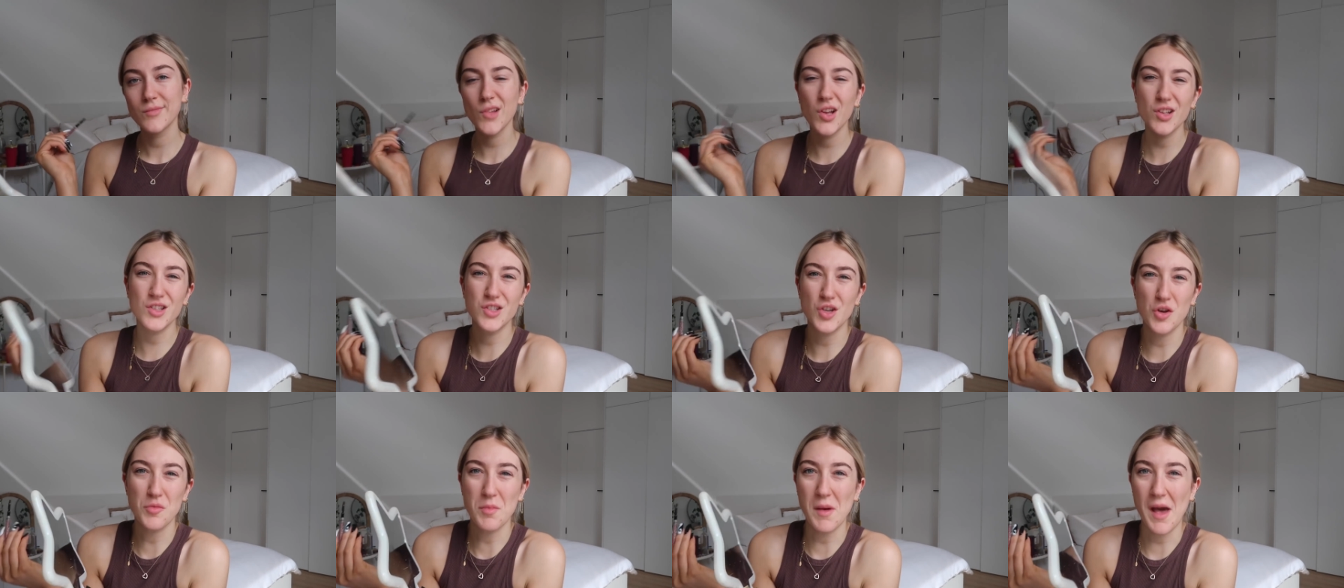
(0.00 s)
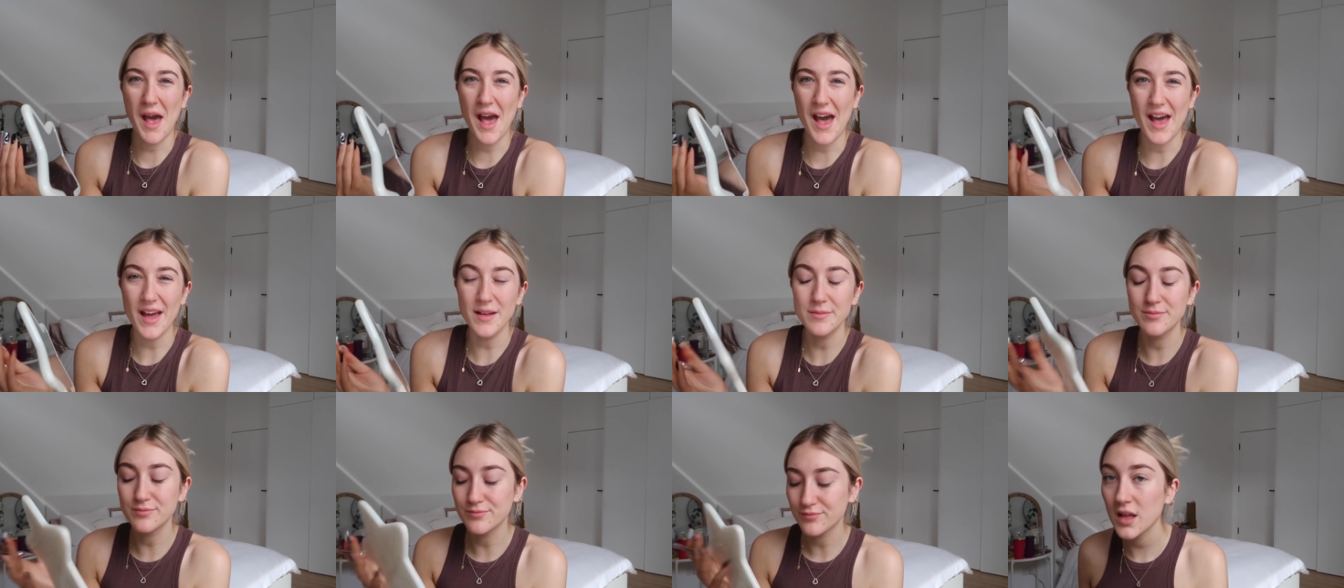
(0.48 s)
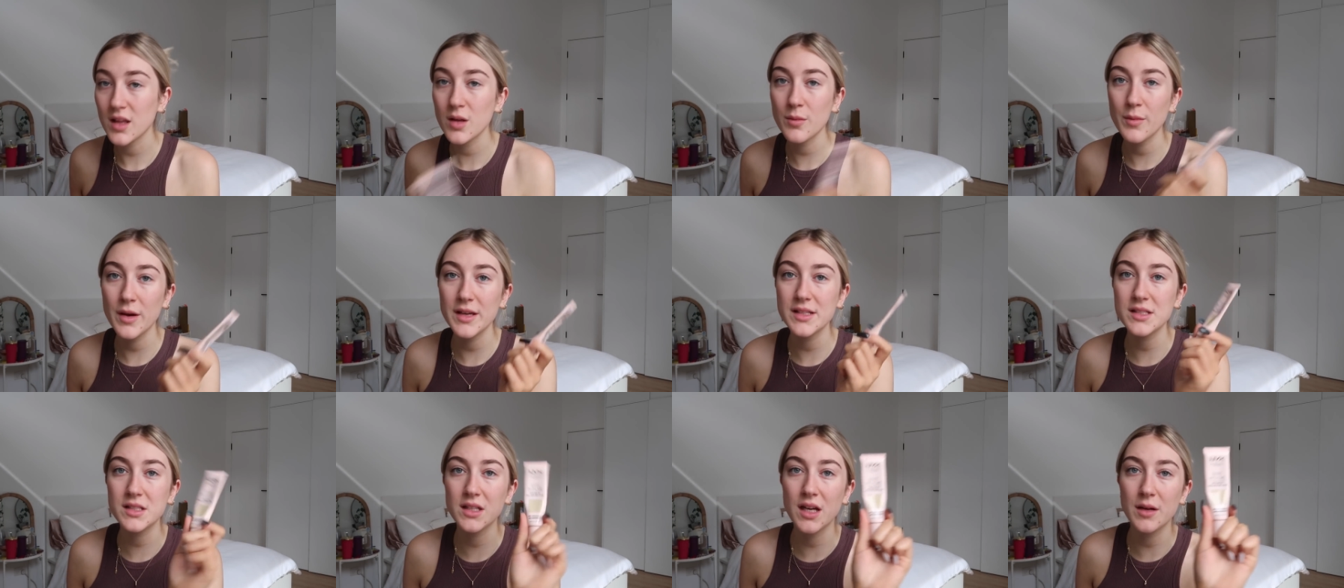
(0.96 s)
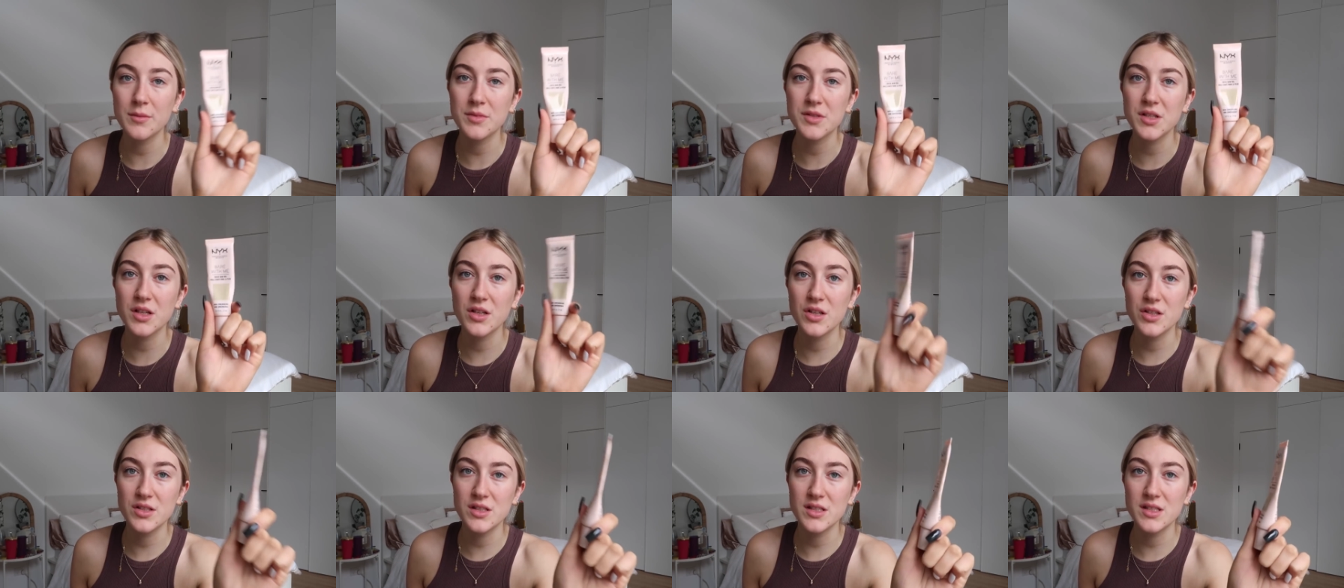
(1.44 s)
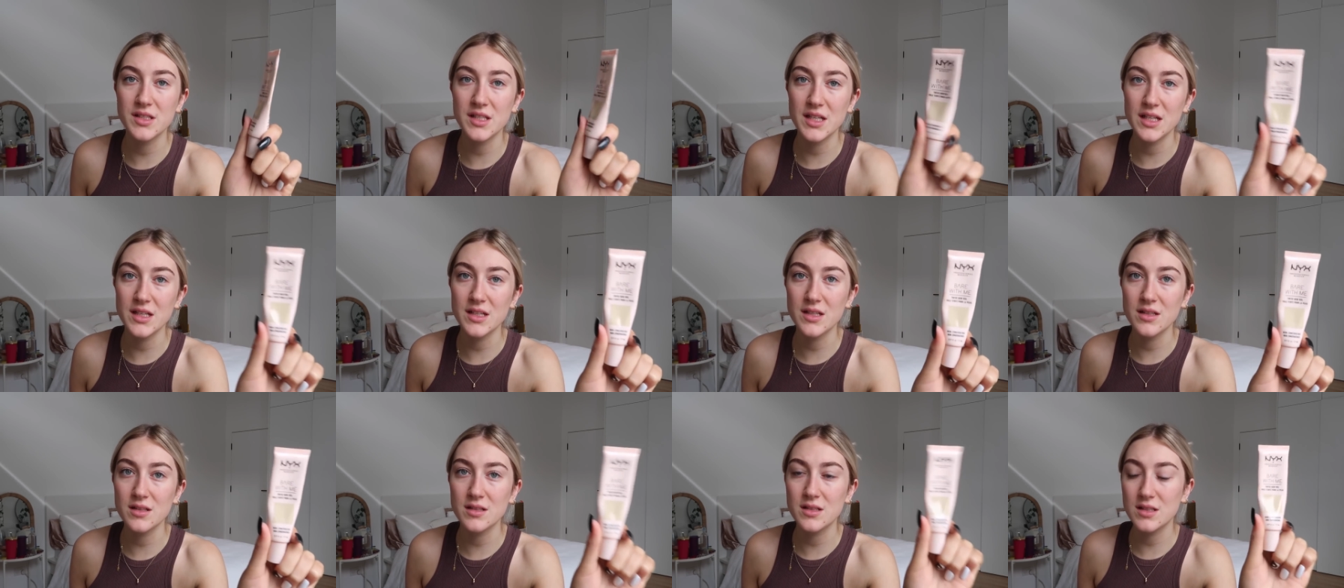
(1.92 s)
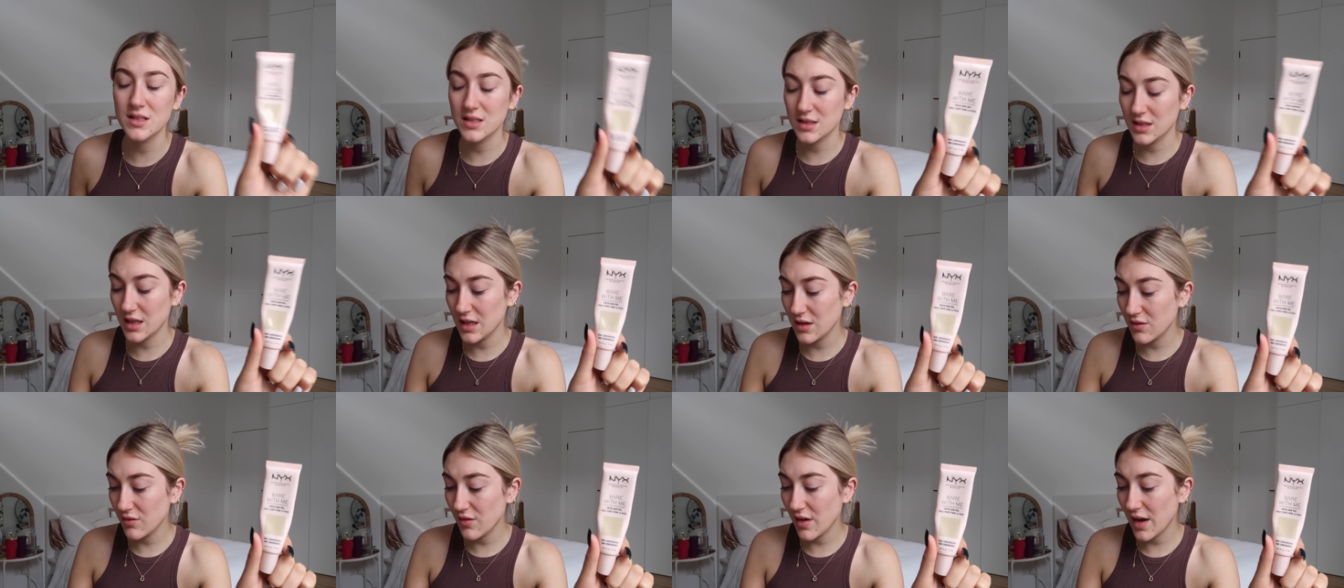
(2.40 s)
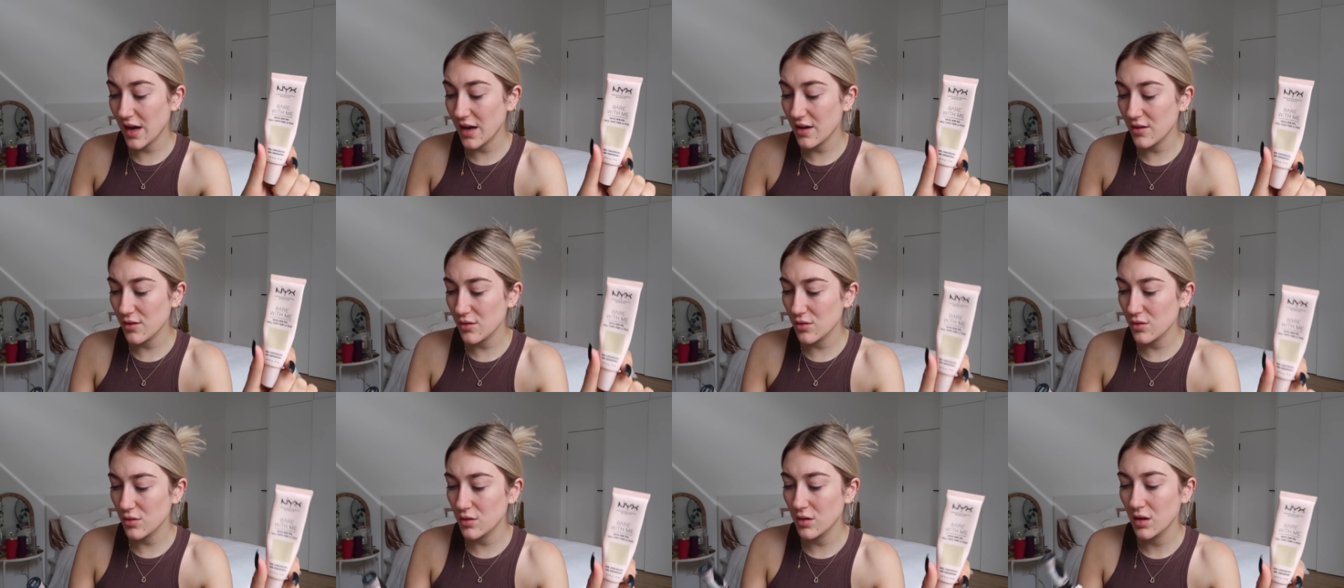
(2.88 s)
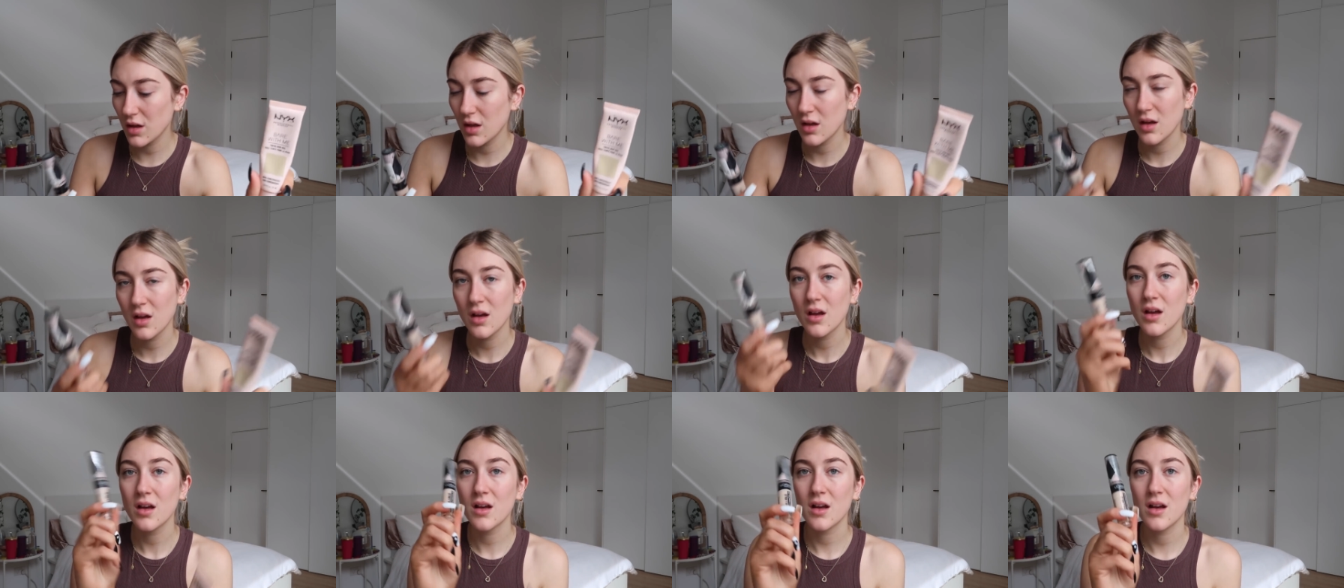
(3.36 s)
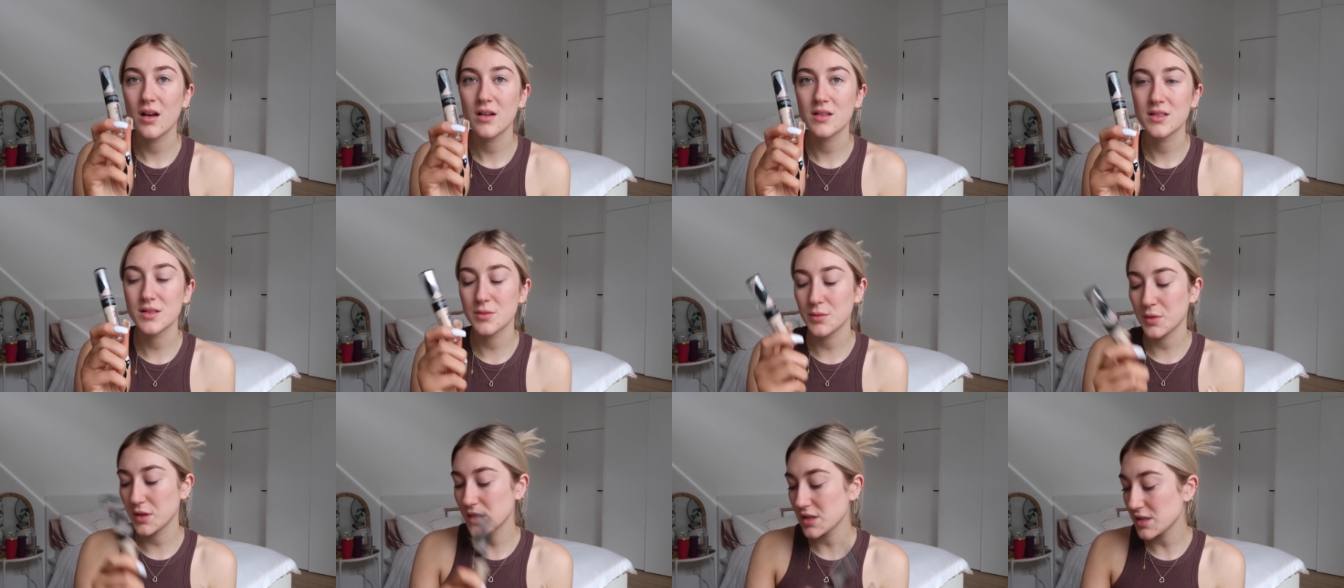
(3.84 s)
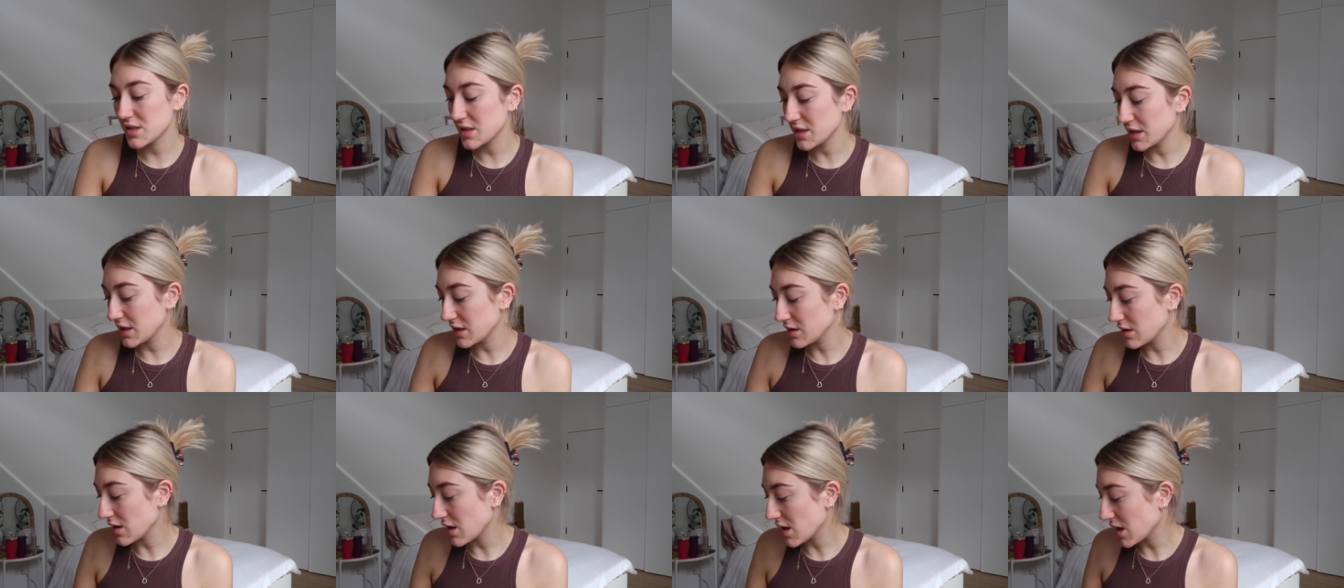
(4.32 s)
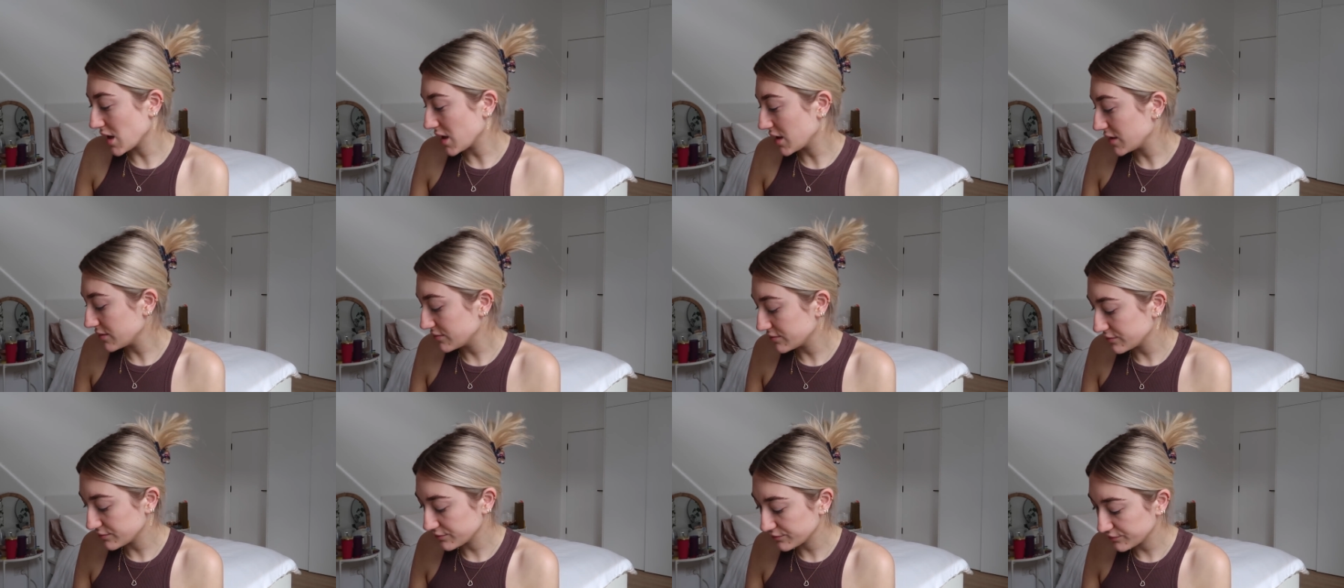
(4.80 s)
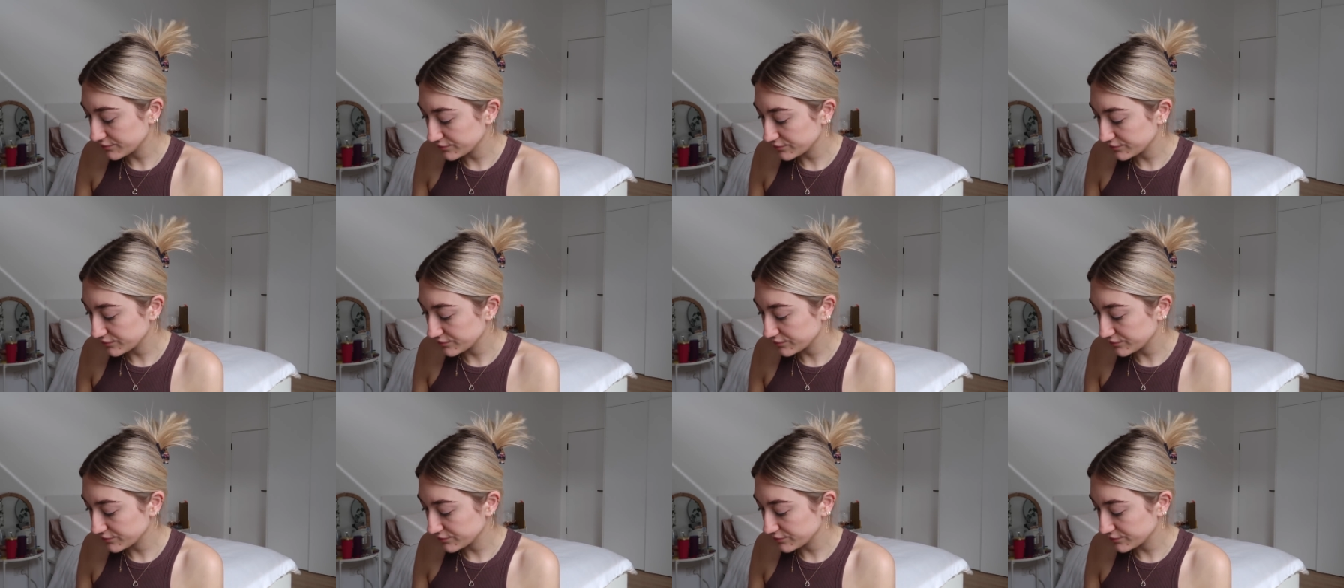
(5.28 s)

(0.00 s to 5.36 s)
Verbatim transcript: Not too bad. And then basically I'm just gonna use this tinted skin veil, some concealer,